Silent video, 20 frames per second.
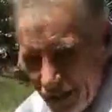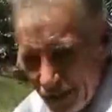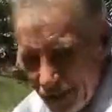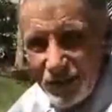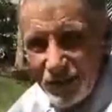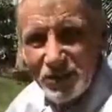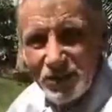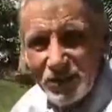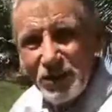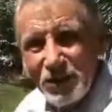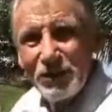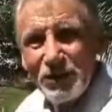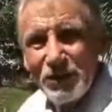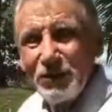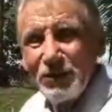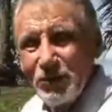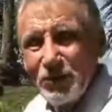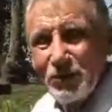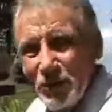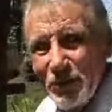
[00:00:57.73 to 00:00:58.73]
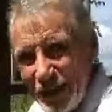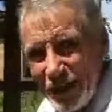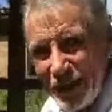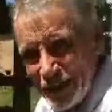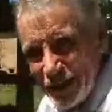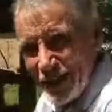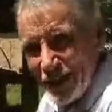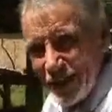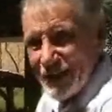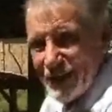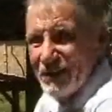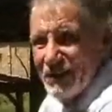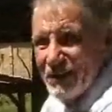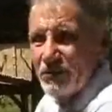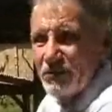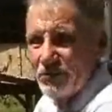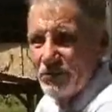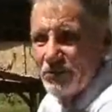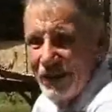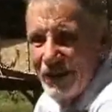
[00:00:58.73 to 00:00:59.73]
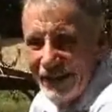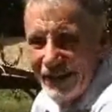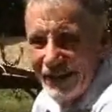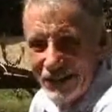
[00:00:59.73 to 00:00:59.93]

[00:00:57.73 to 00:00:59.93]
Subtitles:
by the sun and the rain, the